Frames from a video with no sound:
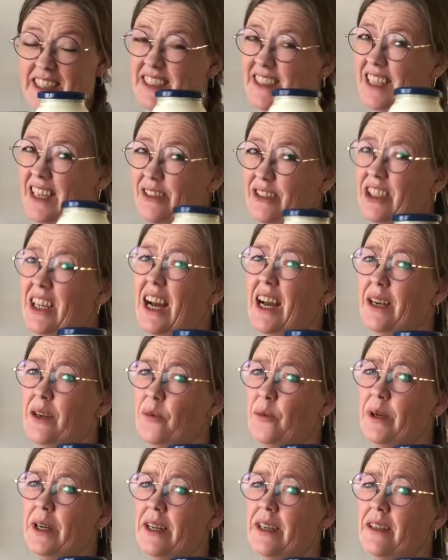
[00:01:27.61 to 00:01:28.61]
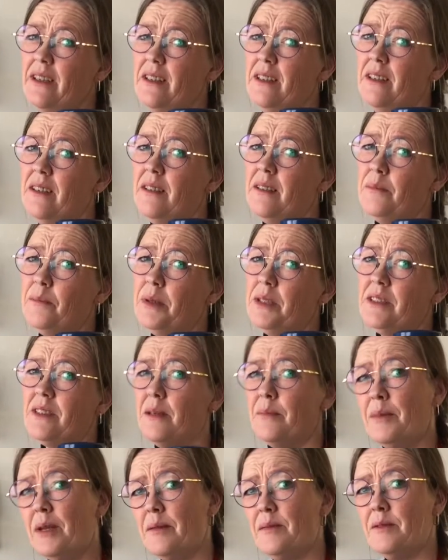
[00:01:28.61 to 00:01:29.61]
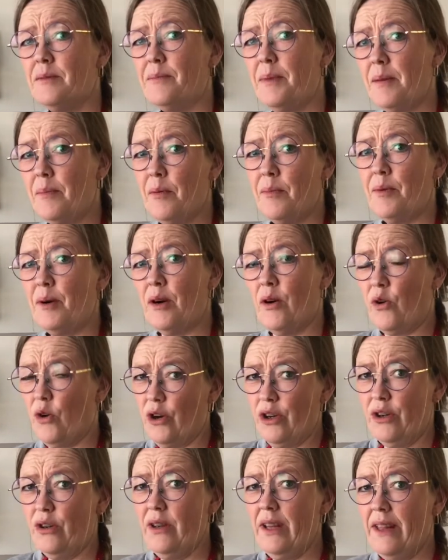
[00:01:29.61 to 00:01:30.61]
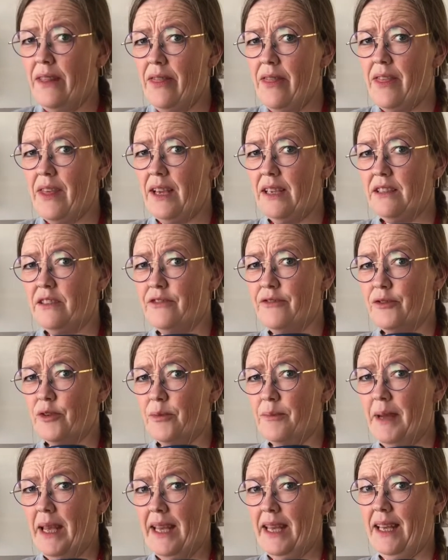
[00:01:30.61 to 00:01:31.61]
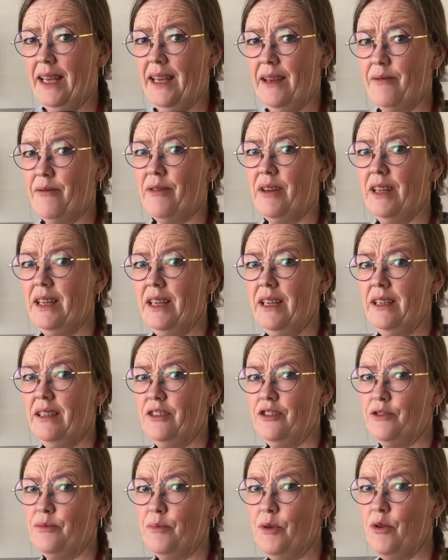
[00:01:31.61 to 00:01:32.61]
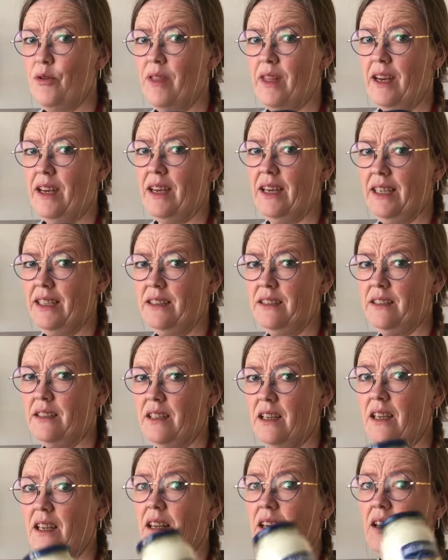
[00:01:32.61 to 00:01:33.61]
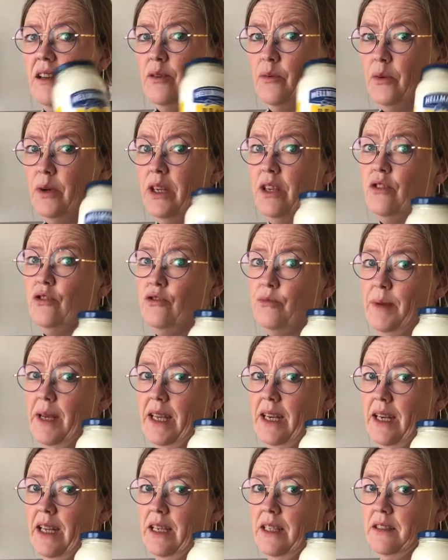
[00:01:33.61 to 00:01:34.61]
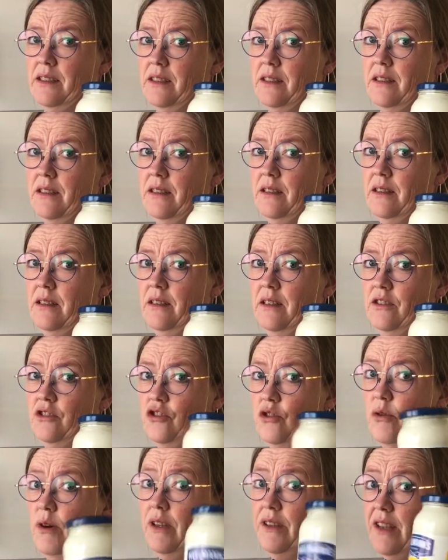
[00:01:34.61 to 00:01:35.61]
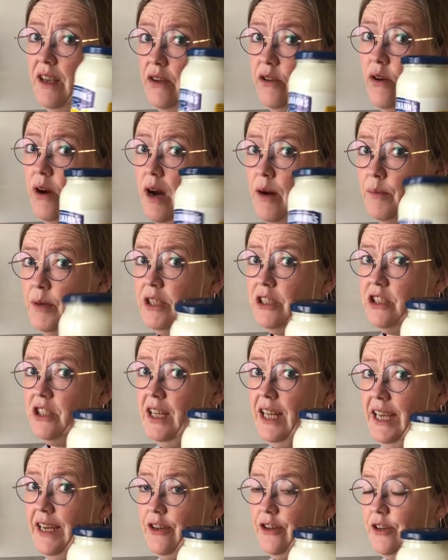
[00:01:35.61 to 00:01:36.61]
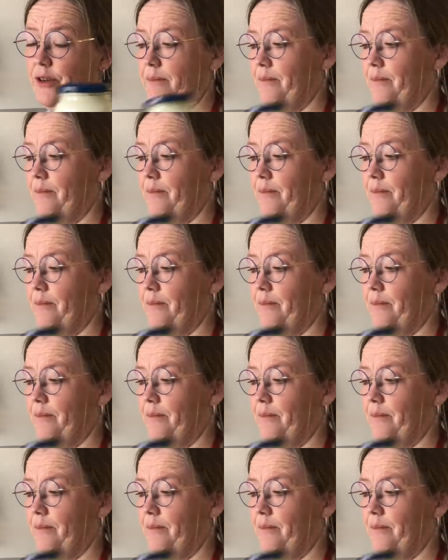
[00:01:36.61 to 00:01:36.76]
It sounds kind of weird, but sometimes people put oil in things for making it really smooth and nice. We use mayonnaise. So I'll tell you how much later.